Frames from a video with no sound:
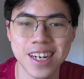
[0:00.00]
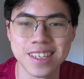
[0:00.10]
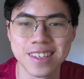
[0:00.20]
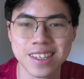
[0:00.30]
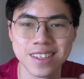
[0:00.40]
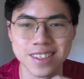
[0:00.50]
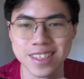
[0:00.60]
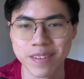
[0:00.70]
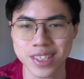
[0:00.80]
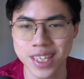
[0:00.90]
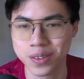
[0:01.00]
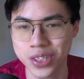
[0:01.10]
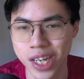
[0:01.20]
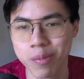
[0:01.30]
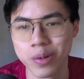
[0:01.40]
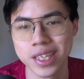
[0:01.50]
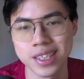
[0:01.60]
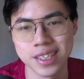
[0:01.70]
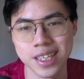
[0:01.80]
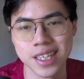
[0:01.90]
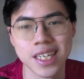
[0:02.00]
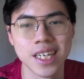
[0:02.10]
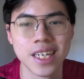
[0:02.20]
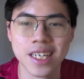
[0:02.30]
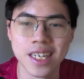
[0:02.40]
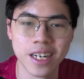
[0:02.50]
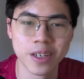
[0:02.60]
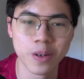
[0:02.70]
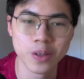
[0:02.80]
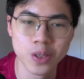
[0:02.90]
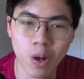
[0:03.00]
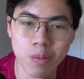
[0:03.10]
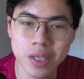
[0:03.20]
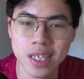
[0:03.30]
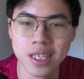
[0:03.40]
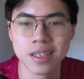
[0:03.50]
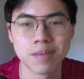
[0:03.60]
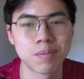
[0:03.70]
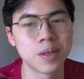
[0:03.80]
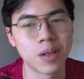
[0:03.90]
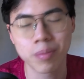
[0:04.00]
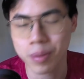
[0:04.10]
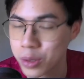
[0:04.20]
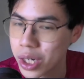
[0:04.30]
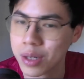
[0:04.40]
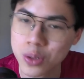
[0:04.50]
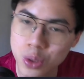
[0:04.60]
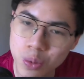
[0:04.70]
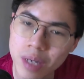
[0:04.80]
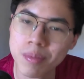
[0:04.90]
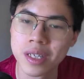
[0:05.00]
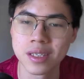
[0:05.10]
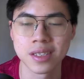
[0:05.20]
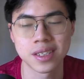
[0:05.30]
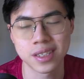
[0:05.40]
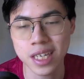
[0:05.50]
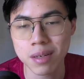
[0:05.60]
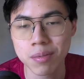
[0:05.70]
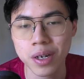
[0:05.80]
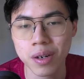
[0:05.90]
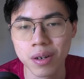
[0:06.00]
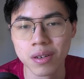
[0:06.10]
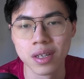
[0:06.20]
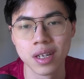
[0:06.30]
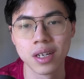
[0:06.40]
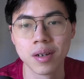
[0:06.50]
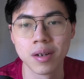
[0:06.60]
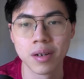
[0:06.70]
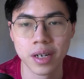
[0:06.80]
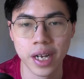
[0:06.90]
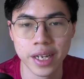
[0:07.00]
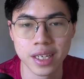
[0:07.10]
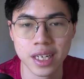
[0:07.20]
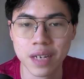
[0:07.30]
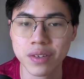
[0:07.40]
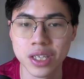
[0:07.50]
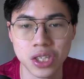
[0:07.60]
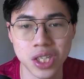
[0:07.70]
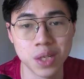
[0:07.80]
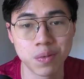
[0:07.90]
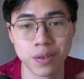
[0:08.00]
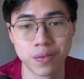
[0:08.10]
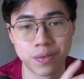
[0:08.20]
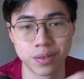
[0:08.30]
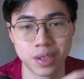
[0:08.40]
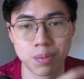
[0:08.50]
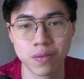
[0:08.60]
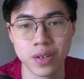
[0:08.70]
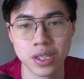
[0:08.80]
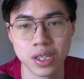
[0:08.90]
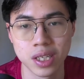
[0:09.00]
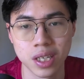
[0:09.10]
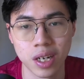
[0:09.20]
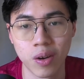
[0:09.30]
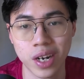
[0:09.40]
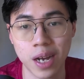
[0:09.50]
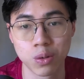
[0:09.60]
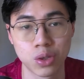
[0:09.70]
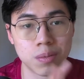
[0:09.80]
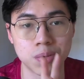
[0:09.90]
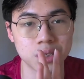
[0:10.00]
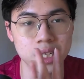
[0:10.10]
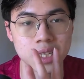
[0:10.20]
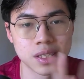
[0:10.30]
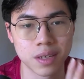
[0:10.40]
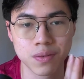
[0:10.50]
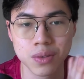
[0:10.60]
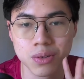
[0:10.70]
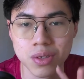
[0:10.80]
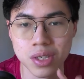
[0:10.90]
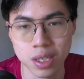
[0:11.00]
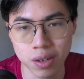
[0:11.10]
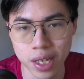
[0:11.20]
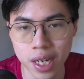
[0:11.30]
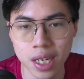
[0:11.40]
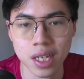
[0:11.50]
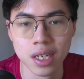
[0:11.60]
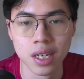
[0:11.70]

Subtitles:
try to have a subtle jab where they say, normally a lot of people try to lose weight, but it's not sustainable at all. And they never achieve with deprivation on ultra processed like foods and all that.